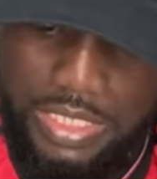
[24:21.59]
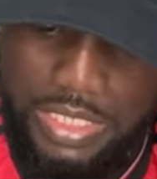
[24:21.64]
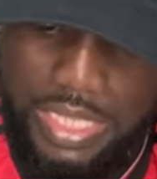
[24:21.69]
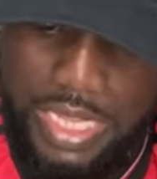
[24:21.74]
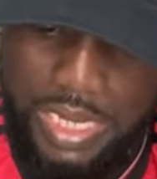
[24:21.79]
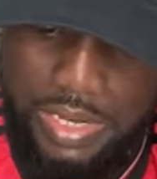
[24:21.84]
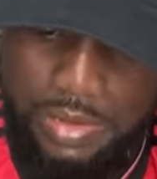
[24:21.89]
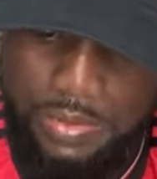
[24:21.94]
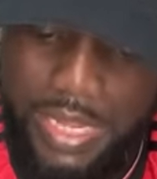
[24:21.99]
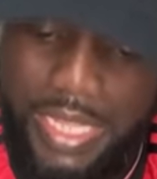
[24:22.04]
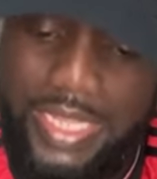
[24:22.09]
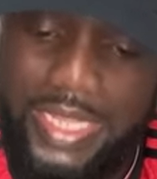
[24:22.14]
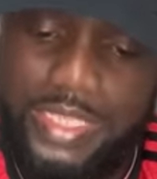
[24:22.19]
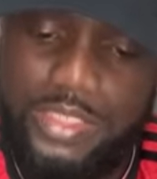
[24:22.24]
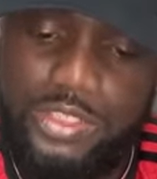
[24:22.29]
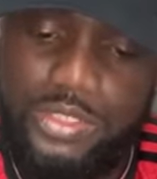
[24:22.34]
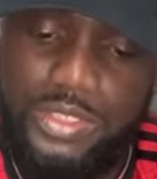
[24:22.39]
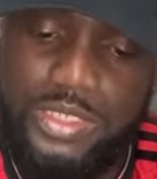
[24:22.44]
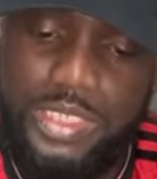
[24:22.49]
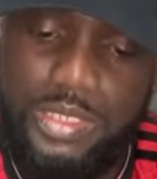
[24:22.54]
Alright, we'll
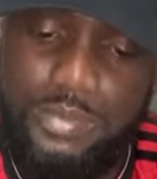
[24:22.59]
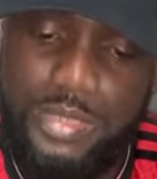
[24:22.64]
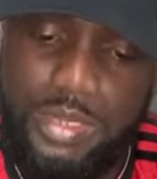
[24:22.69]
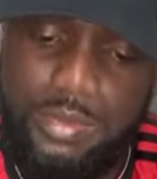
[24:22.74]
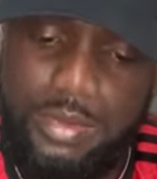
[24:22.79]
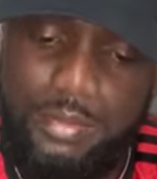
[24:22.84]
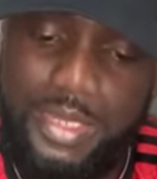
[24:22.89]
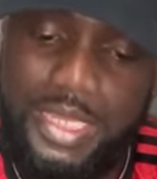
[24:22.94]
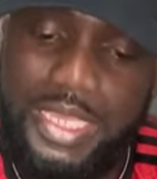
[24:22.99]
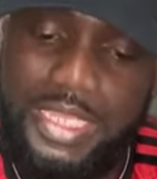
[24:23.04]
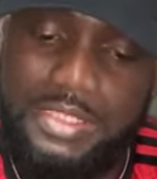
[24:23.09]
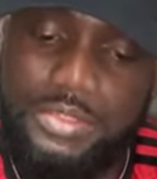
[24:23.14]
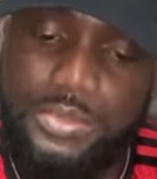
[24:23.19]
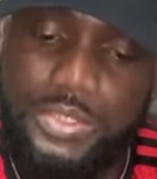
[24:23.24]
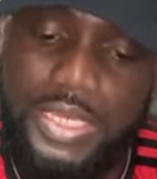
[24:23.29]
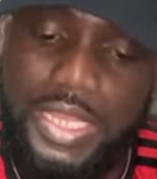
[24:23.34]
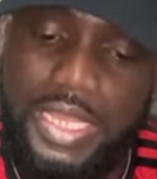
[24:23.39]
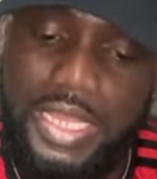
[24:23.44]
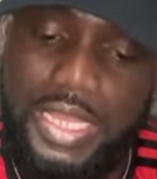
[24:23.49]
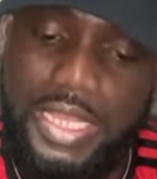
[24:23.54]
get to the debate. Let me get
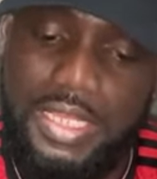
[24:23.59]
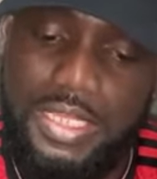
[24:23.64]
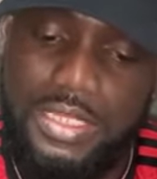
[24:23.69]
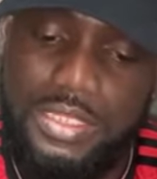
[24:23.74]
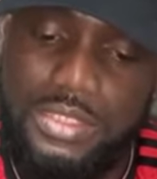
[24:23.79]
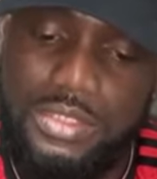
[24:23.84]
rid of